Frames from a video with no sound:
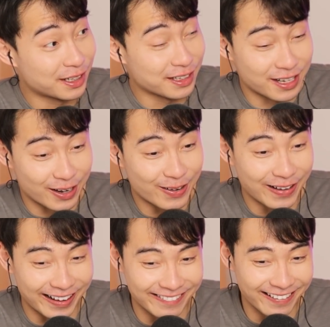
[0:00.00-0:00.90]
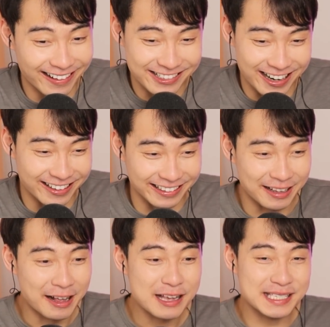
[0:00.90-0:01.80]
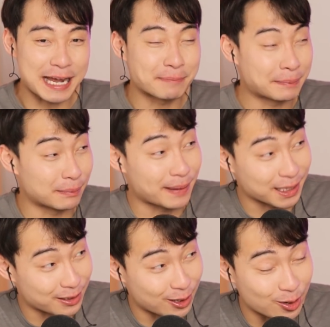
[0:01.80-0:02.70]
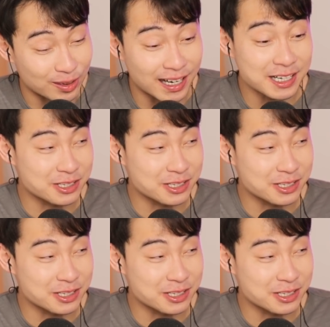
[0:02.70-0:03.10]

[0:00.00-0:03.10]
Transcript: You know, I'm not trying to send people back to their own country. You're